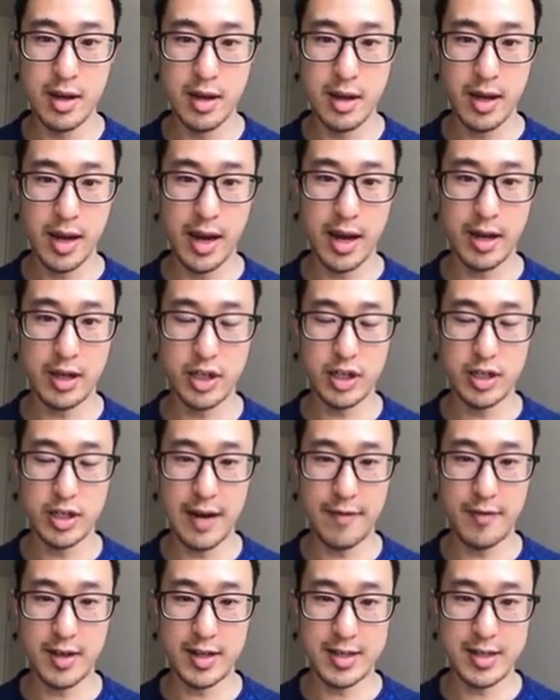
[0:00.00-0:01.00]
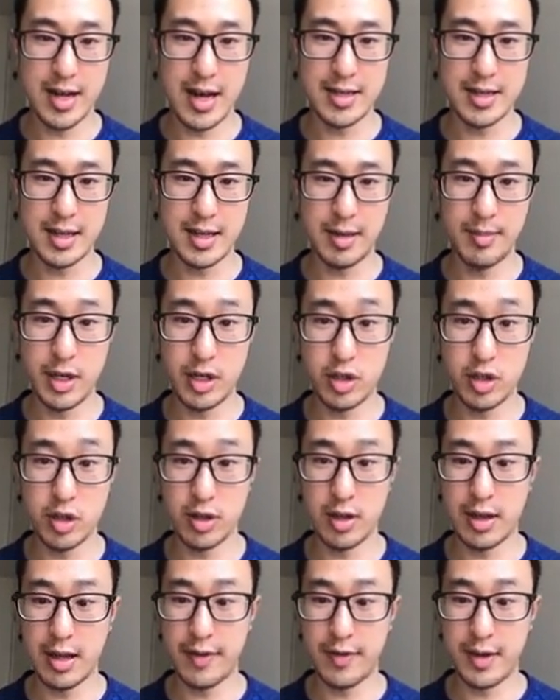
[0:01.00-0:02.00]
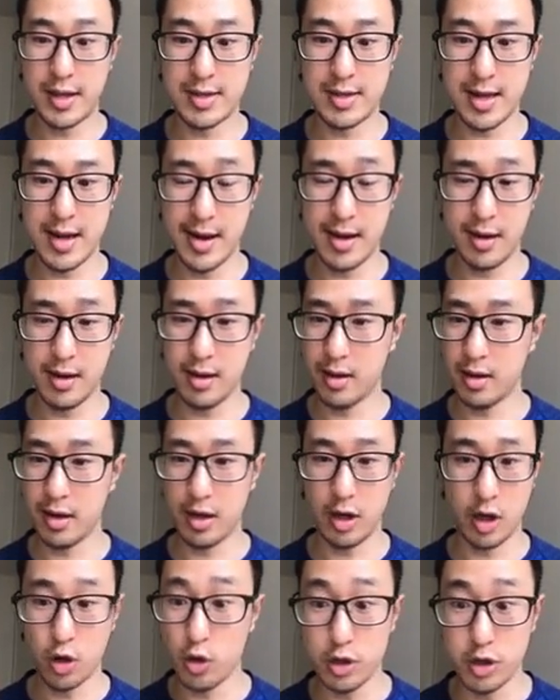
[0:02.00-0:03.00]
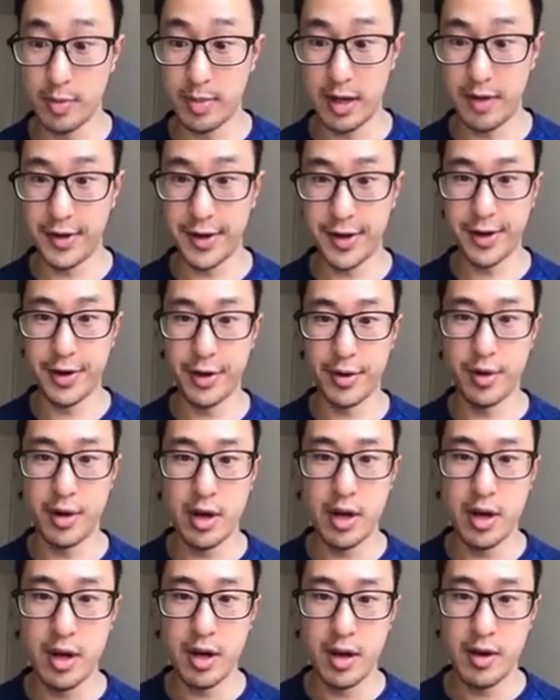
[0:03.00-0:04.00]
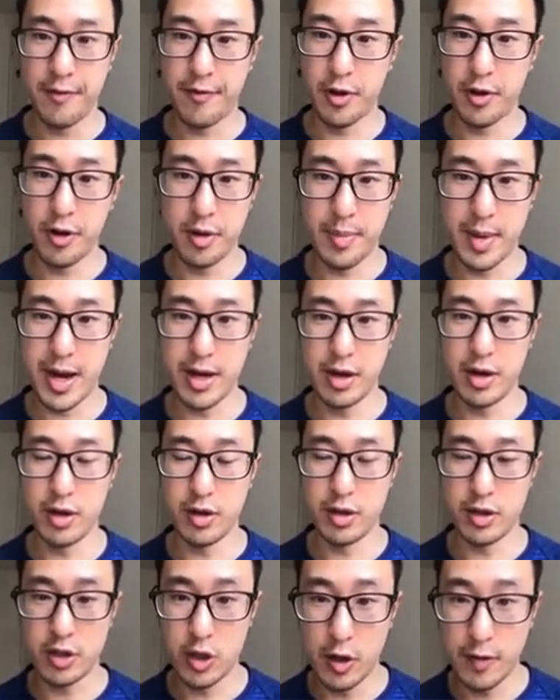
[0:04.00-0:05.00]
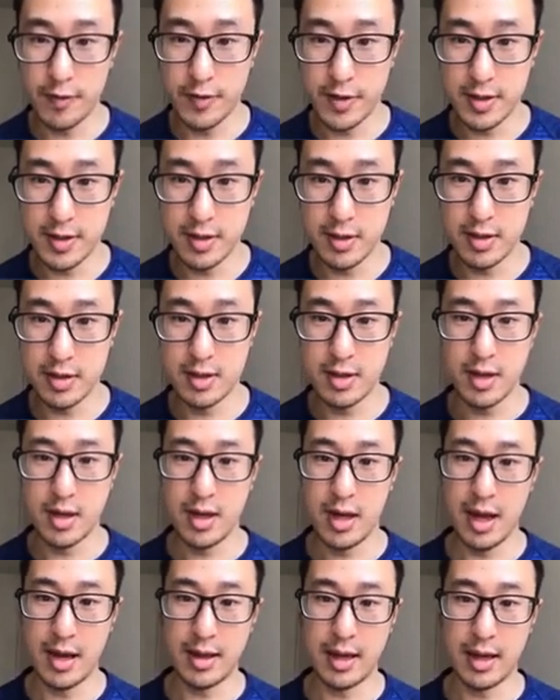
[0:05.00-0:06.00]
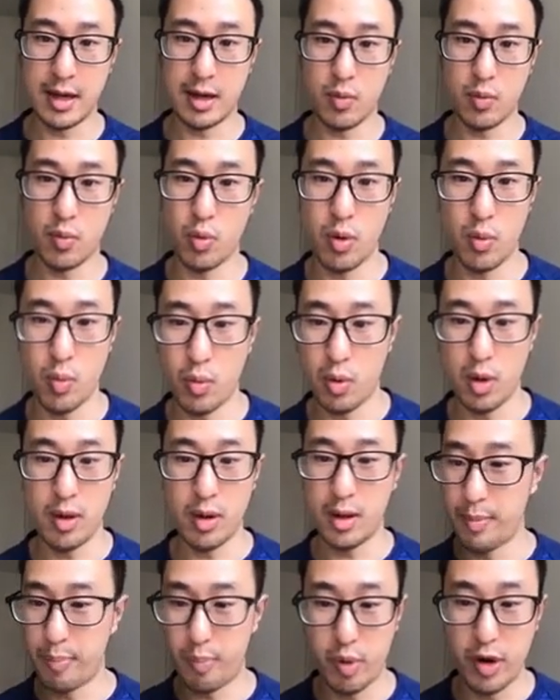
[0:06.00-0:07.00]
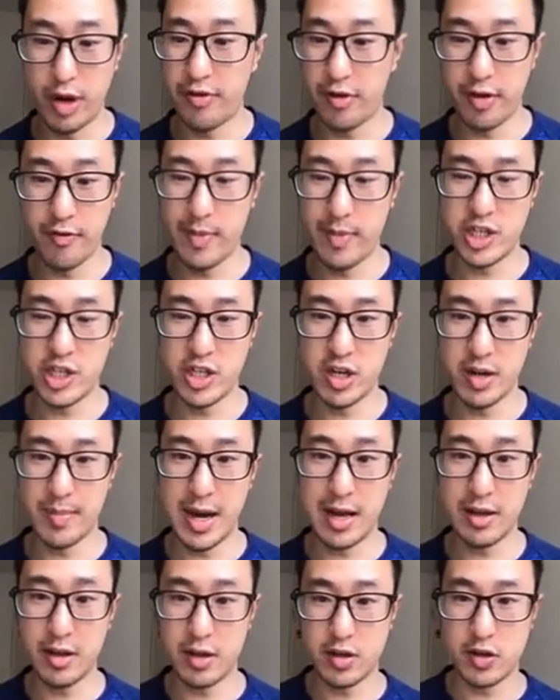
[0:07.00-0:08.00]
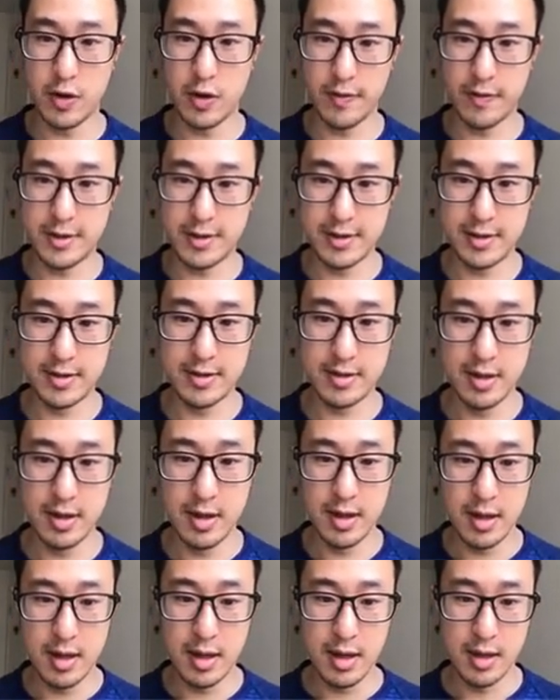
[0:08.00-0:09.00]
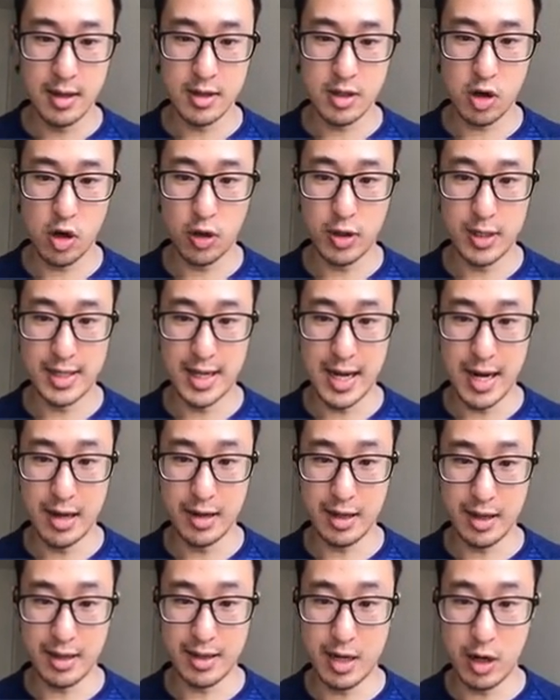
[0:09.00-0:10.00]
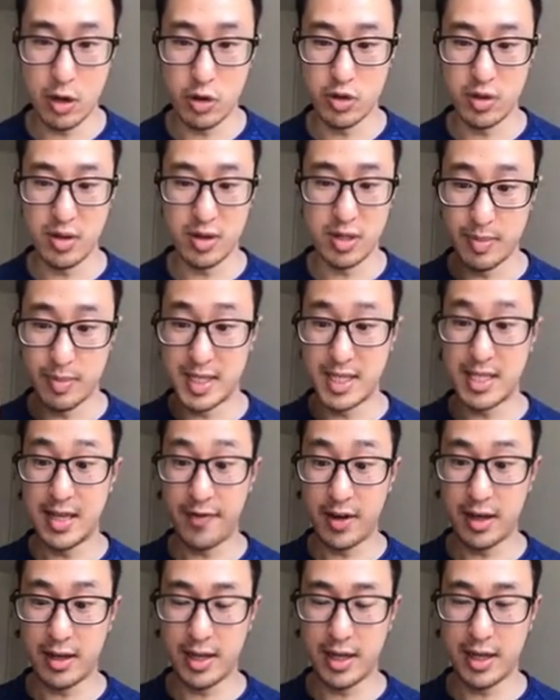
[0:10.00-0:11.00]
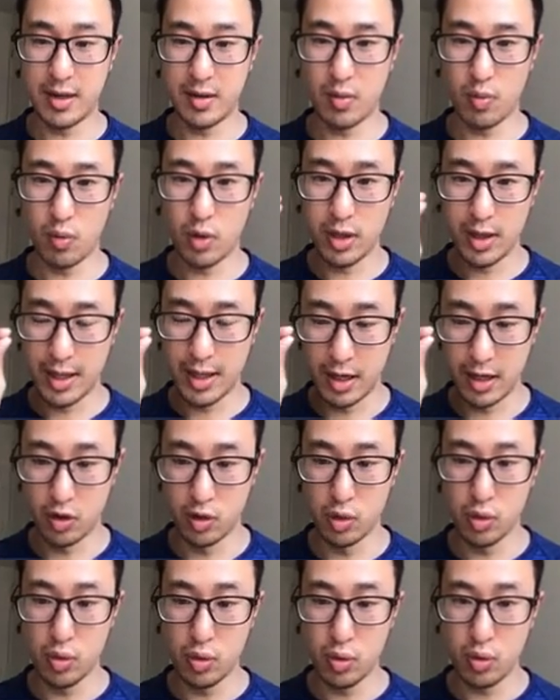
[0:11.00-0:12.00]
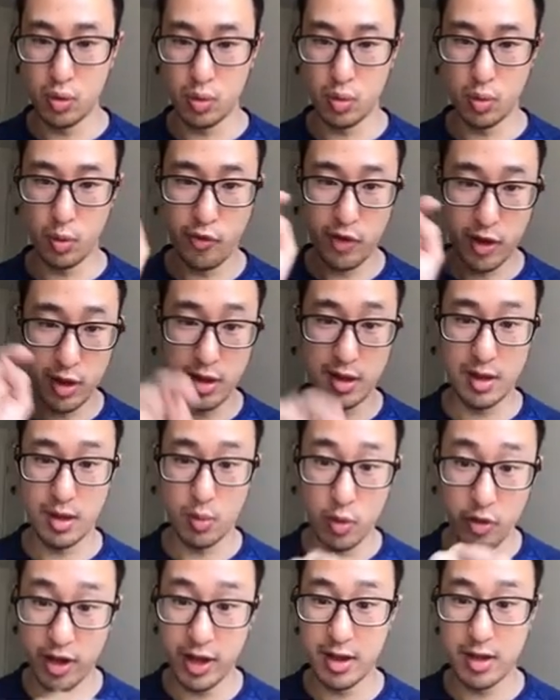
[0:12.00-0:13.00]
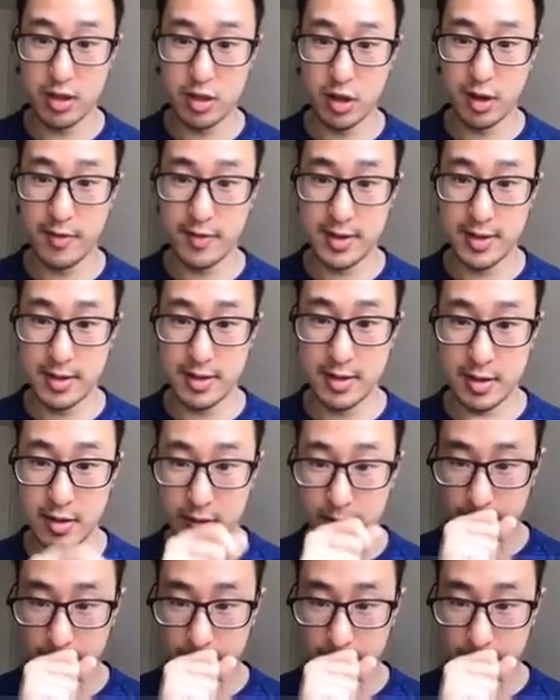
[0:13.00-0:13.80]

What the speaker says: And it just have this nice image on the left-hand side. It can also be a video followed by, the services and like brief information about the services. Scrolling down, it tells you specifically what they do within the services.